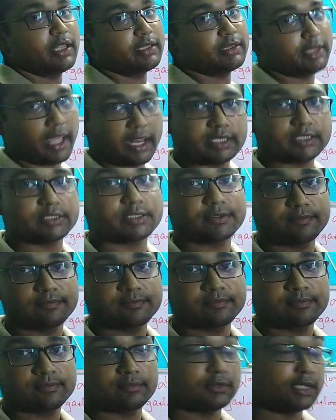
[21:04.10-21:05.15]
that.
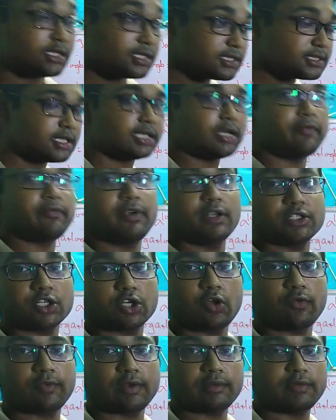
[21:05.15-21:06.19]
This is the definition
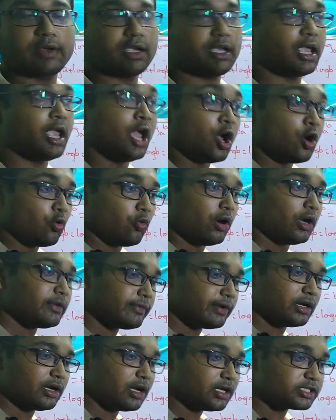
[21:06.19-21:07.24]
of infinity. Whatever
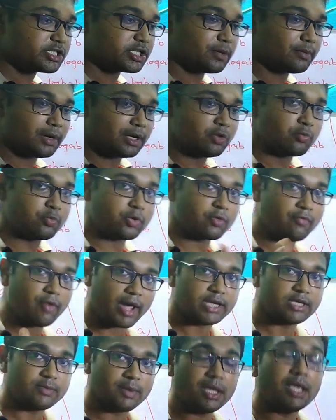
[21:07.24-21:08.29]
large number you
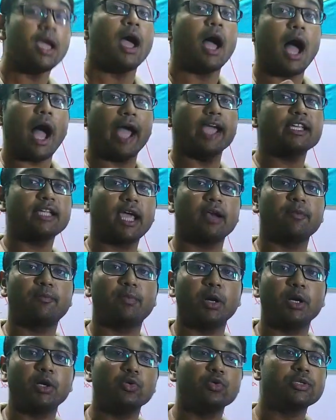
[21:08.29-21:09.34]
provide me, I can
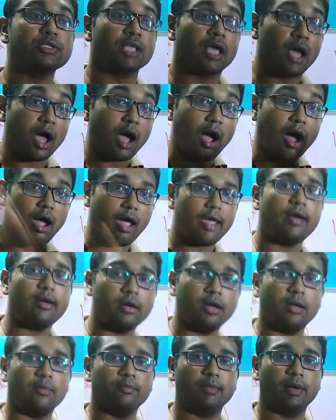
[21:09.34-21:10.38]
produce higher
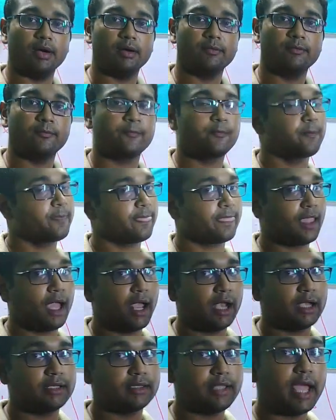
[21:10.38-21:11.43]
number.
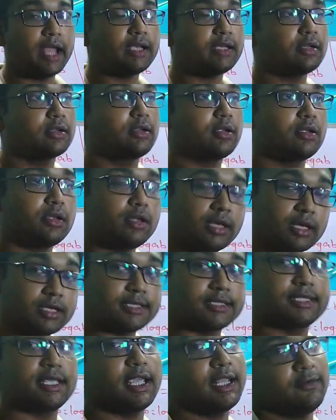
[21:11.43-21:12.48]
And that
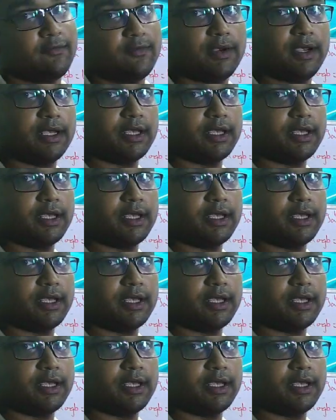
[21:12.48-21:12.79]
is infinity.